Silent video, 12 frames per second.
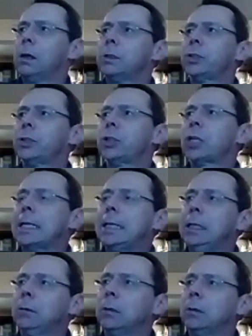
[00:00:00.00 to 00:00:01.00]

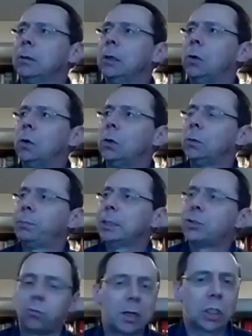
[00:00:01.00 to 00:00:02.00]
study or piece of
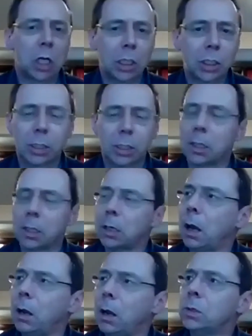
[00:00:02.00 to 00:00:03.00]
research that I
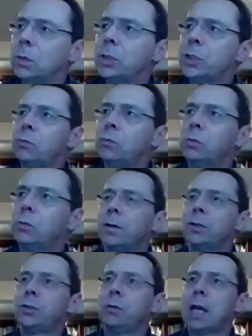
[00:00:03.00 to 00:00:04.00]
was referred to
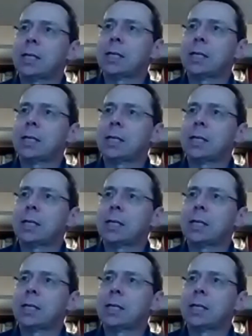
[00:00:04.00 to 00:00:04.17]
yesterday,